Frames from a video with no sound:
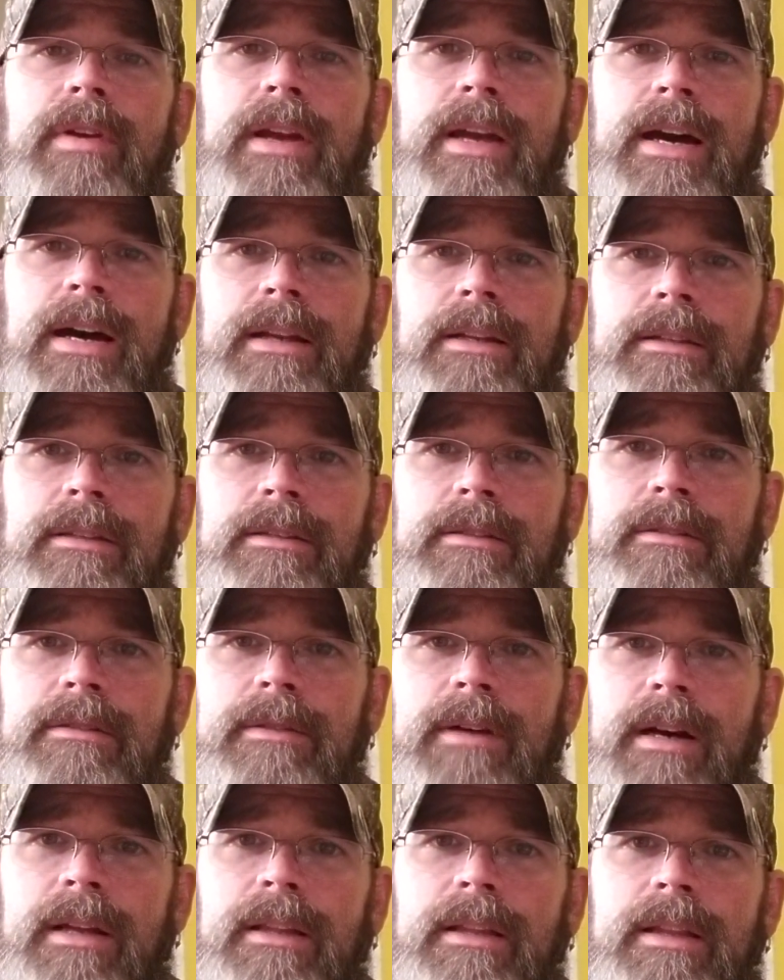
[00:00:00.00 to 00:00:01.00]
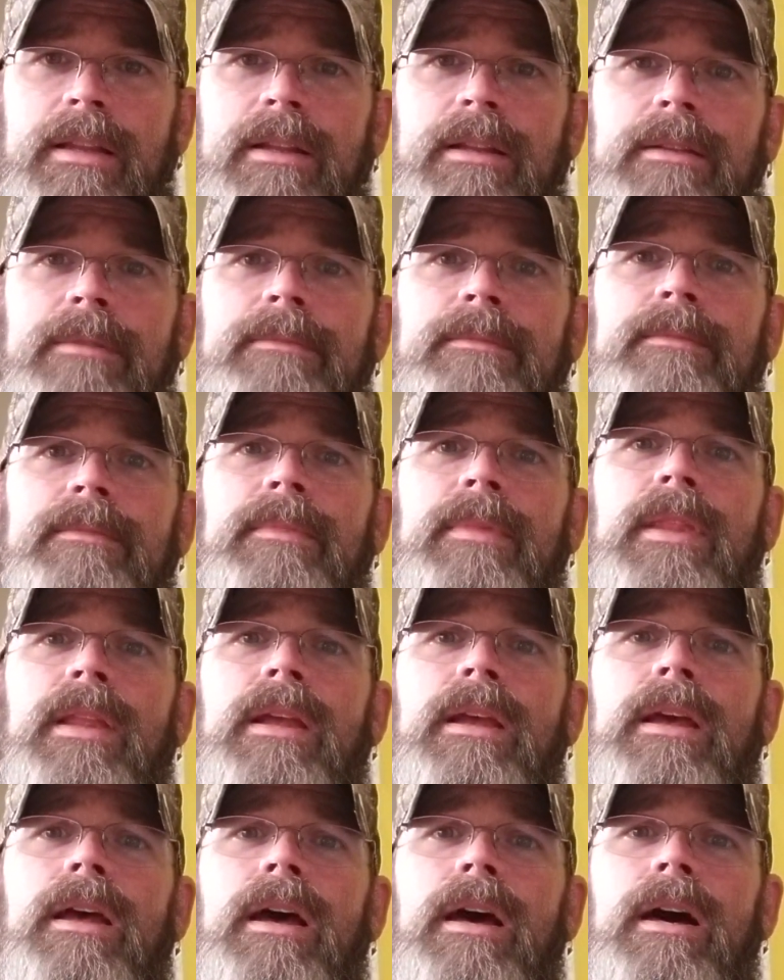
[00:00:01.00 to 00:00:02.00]
I got into hunting,
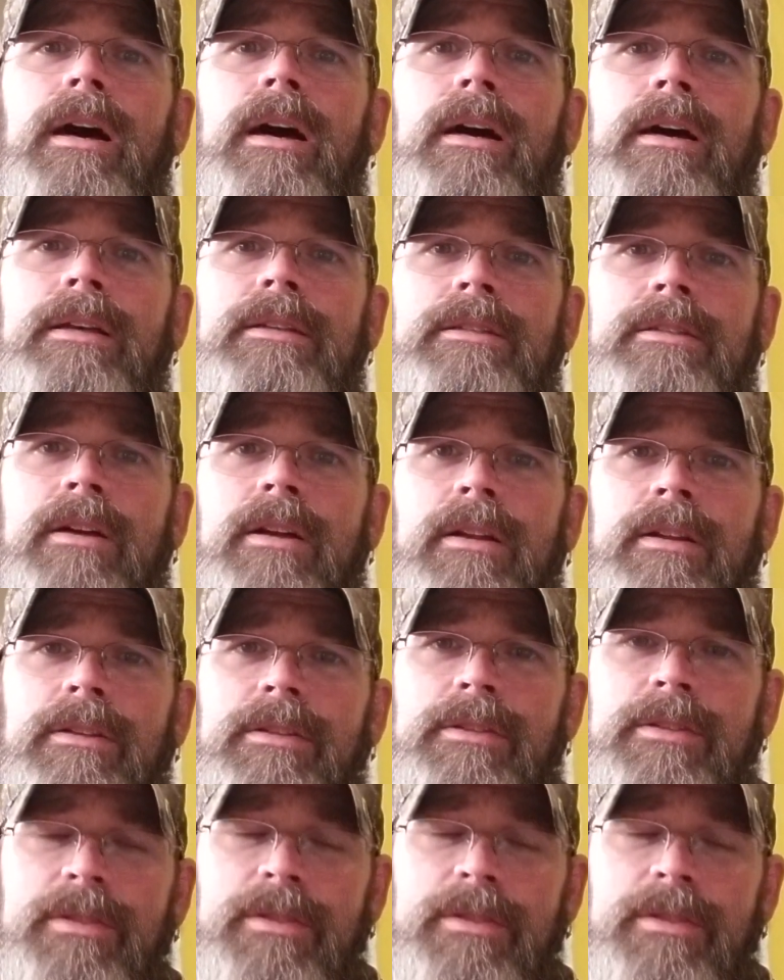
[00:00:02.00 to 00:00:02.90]
I started